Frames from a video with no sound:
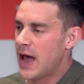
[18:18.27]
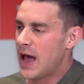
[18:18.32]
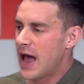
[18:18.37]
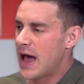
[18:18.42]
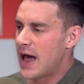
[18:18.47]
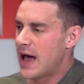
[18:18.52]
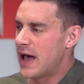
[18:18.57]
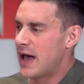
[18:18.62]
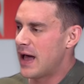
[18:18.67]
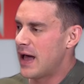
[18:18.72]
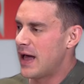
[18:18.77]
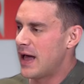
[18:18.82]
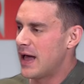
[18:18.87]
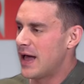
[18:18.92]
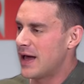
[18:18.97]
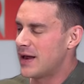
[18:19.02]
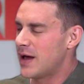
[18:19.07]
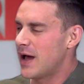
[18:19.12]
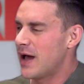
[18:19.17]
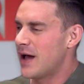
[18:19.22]

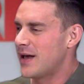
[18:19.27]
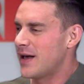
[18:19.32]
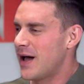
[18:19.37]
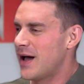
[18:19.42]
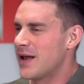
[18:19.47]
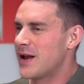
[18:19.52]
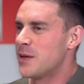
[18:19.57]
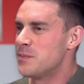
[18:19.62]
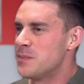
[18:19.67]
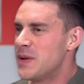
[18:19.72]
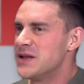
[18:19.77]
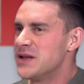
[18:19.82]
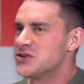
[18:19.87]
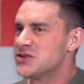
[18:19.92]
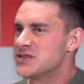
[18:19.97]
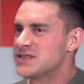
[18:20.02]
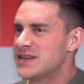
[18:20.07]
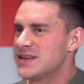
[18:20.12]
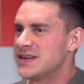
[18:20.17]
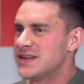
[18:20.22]
And I'd be
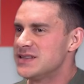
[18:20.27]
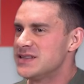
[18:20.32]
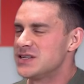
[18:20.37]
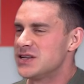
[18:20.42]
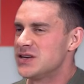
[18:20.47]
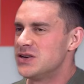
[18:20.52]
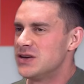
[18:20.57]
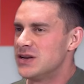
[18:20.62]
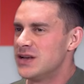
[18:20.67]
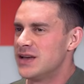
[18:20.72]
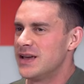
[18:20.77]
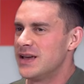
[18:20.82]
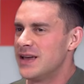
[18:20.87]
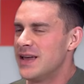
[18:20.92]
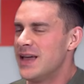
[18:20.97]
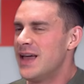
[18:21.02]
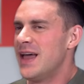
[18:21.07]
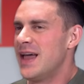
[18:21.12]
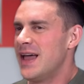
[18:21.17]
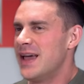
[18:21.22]
interested
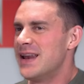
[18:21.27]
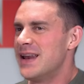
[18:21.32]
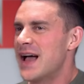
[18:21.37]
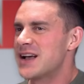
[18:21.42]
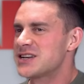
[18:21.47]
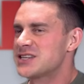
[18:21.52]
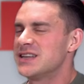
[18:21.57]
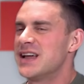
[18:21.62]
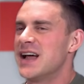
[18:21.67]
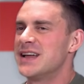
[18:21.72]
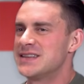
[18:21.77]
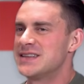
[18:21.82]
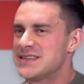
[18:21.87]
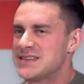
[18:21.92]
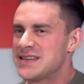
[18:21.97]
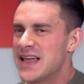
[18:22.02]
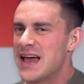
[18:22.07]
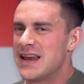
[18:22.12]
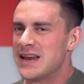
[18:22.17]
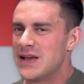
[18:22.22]
in actually
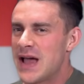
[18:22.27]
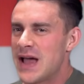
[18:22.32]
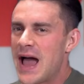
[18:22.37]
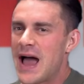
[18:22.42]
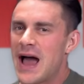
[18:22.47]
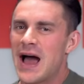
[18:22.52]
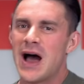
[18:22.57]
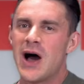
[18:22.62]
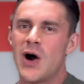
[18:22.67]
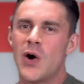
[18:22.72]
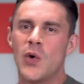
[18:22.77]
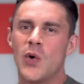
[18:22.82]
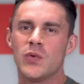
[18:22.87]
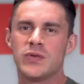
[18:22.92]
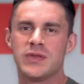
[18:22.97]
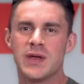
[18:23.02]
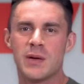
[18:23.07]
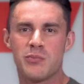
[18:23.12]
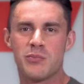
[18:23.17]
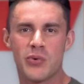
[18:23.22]
understanding how
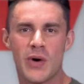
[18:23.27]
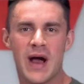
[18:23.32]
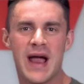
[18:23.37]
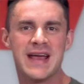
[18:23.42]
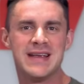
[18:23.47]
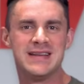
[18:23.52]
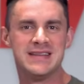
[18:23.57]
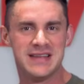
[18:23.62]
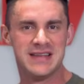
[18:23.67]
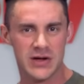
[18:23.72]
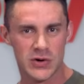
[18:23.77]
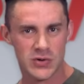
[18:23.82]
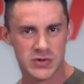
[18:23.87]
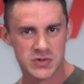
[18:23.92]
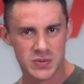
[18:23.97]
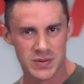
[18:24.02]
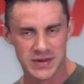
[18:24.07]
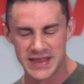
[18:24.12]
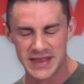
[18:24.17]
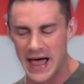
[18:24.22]
the brain
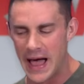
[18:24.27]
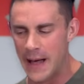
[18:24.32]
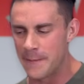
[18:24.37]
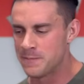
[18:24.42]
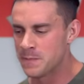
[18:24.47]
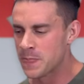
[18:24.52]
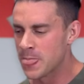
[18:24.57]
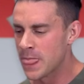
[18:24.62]
deals with that,